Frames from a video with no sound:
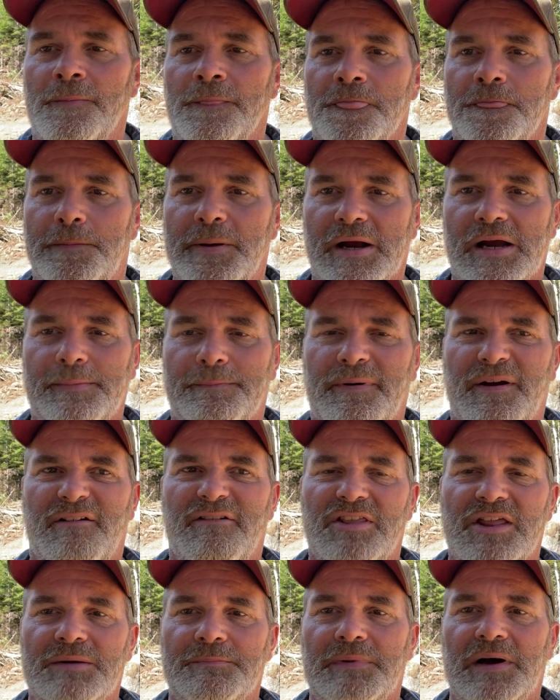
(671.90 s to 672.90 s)
pick up
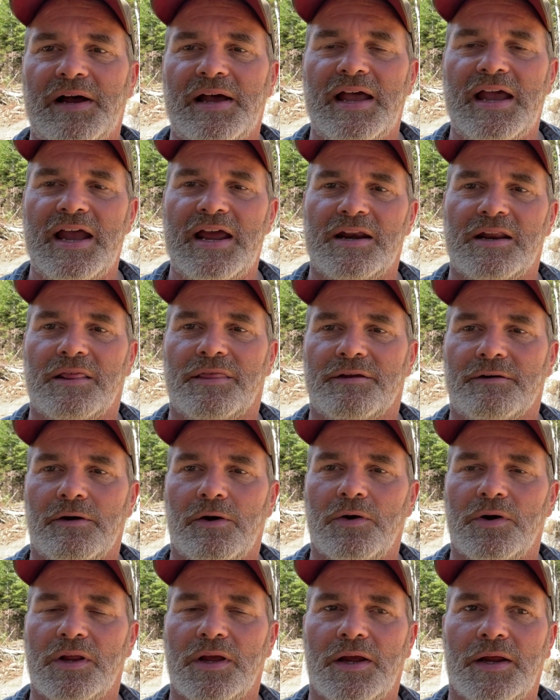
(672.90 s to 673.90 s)
everything by hand and
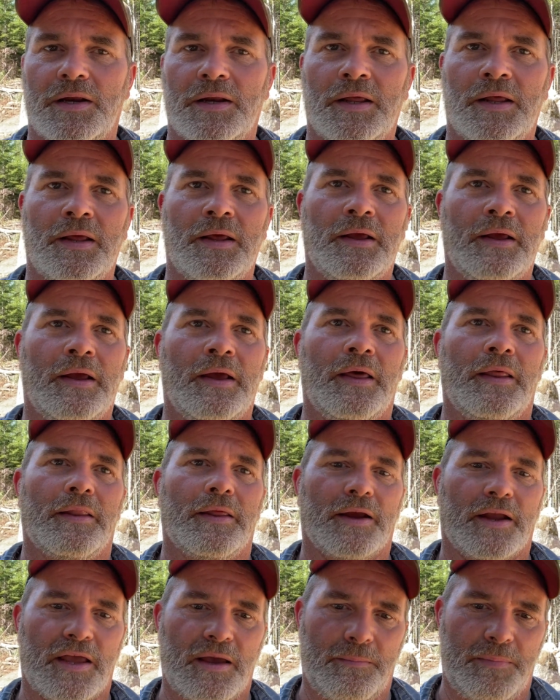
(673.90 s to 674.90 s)
throw it in,
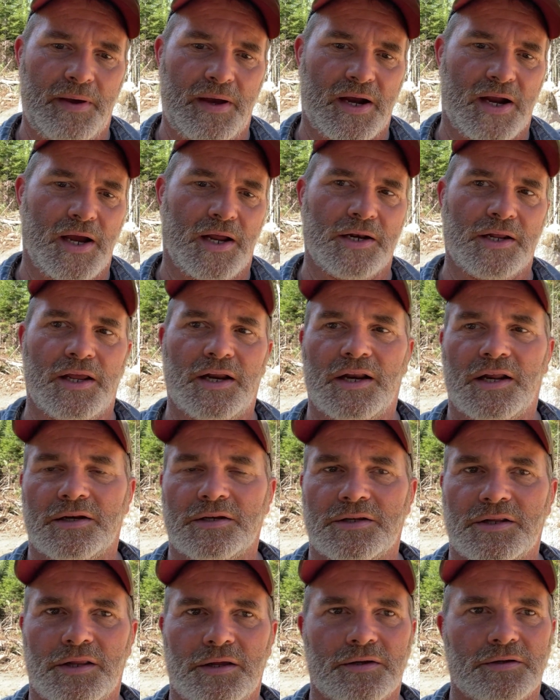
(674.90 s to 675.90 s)
and get back out and get
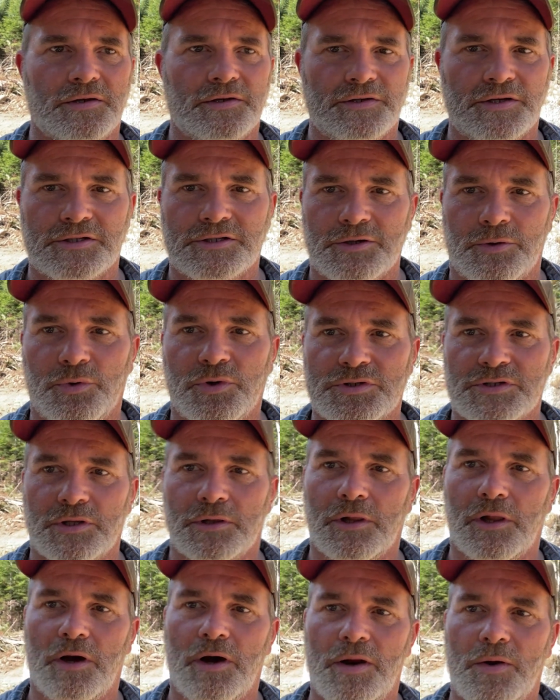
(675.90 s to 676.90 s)
into it was a
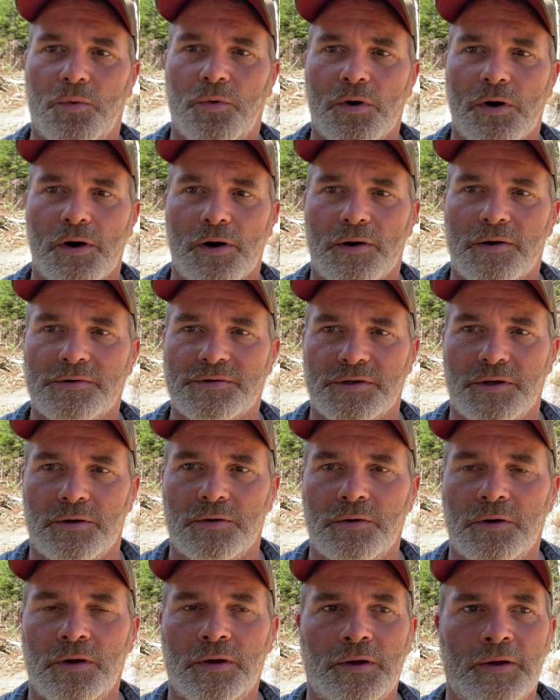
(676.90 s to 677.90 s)
lot of work.
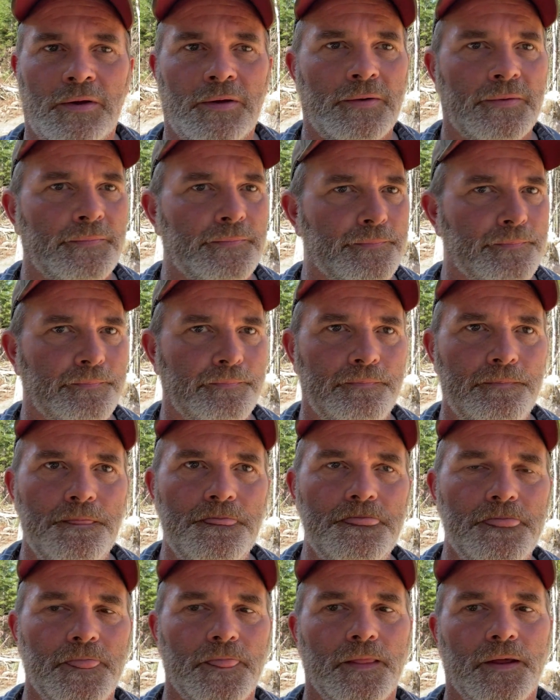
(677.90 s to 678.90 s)
So
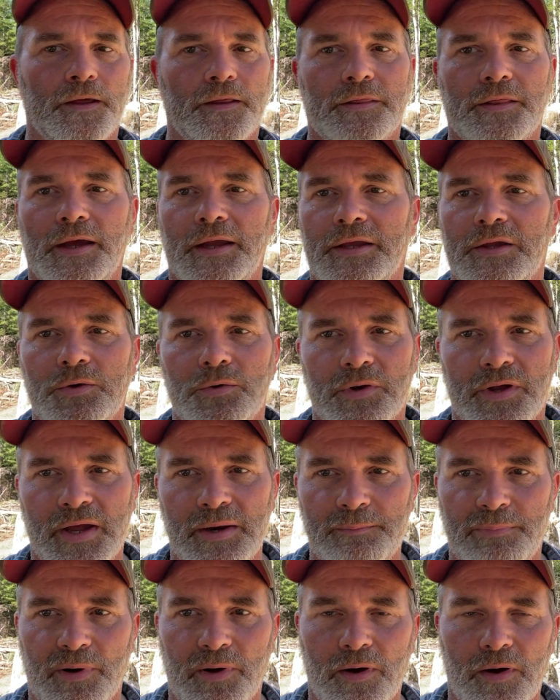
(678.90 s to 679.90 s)
thank you
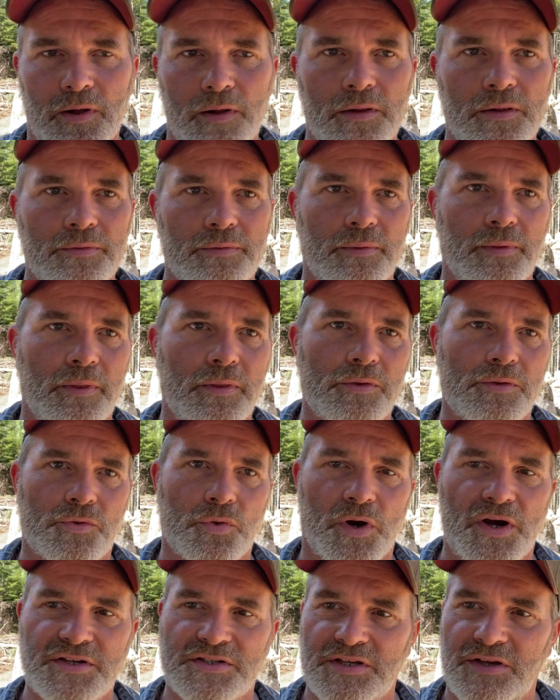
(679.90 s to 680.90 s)
again, Paul.
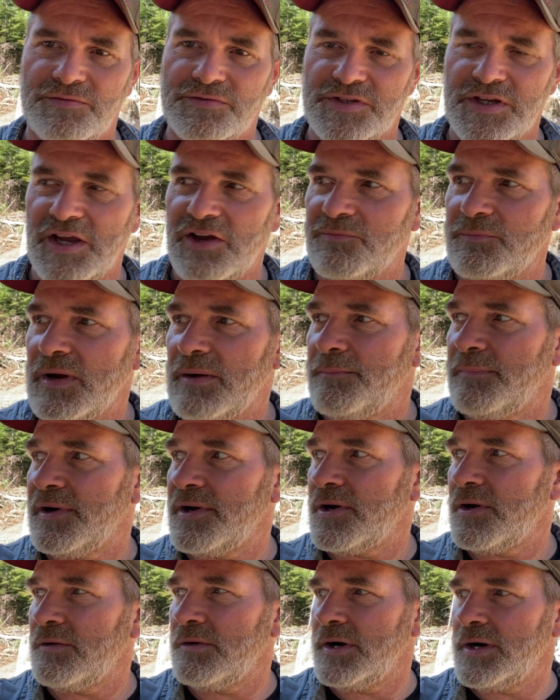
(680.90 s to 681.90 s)
Twice I've saved my
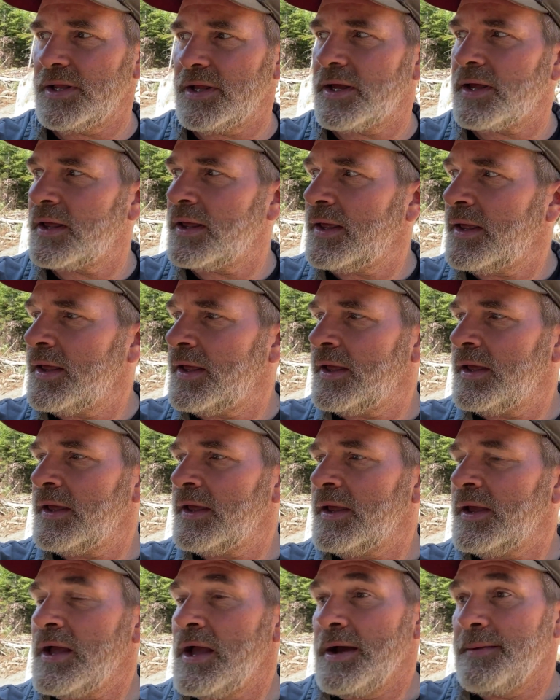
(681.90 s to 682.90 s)
butt already,
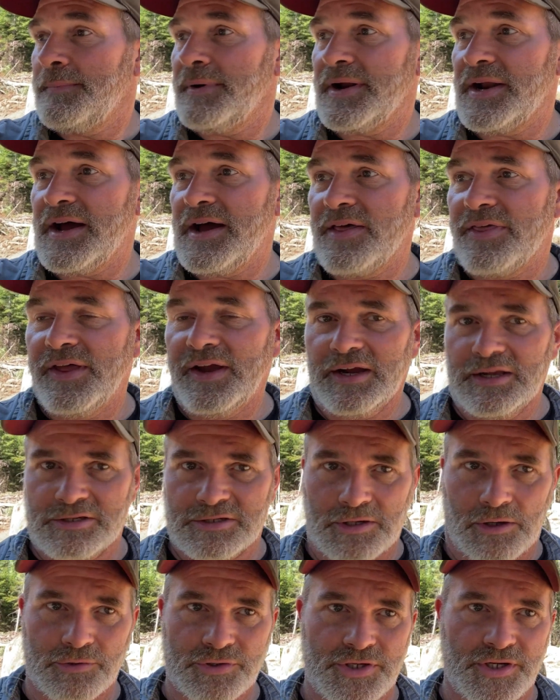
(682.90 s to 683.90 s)
but I think it's
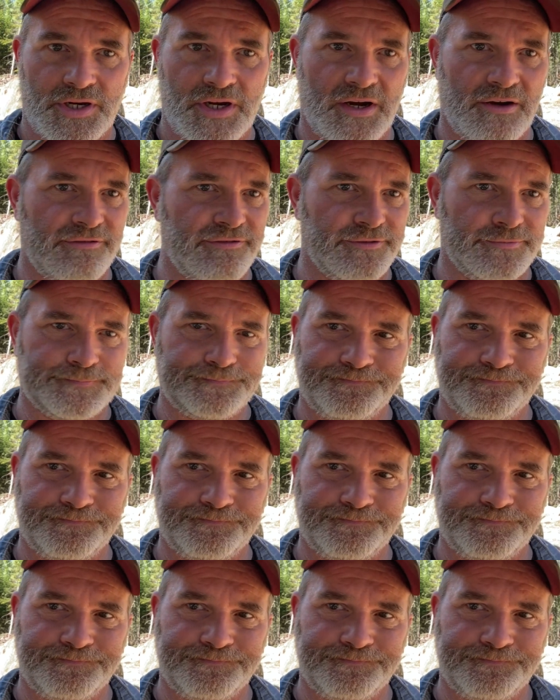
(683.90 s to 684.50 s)
close enough.